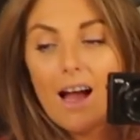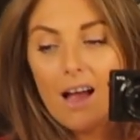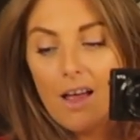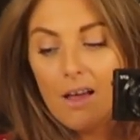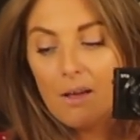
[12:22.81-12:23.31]

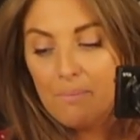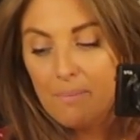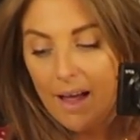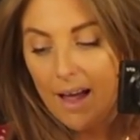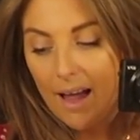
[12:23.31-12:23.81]

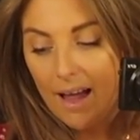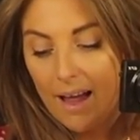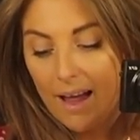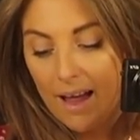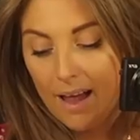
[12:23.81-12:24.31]

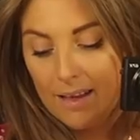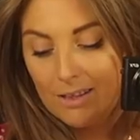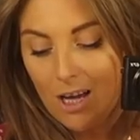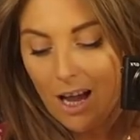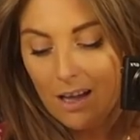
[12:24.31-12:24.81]

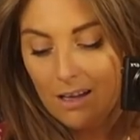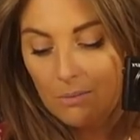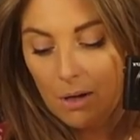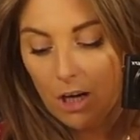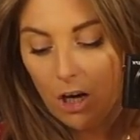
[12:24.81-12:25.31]
And yeah,
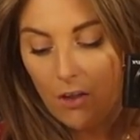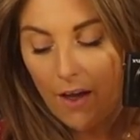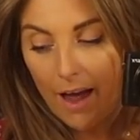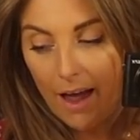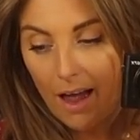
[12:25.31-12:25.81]
we're going to go
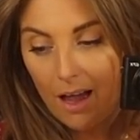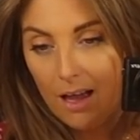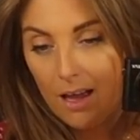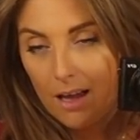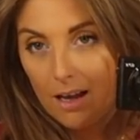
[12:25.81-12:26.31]
there.
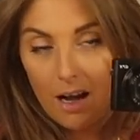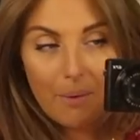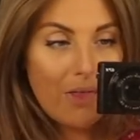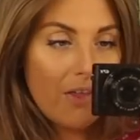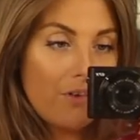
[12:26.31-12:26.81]
I
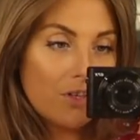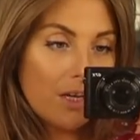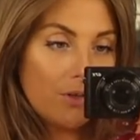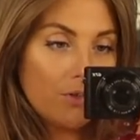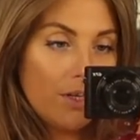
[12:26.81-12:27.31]
went there the other day
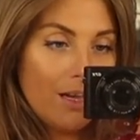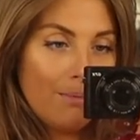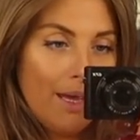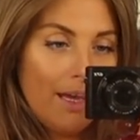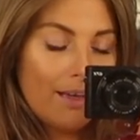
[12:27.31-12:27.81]
and it was really
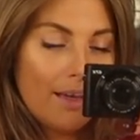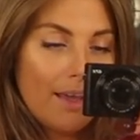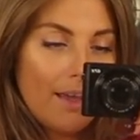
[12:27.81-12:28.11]
yummy.